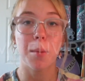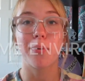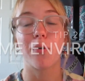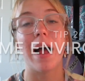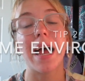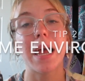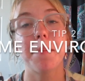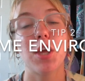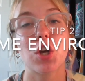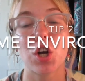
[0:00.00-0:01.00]

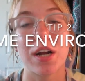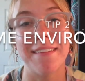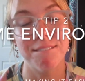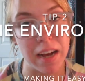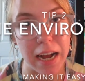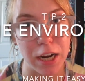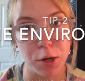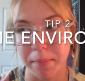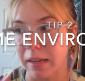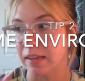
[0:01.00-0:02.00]
Prime your
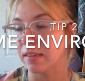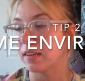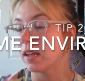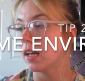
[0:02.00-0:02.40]
environment.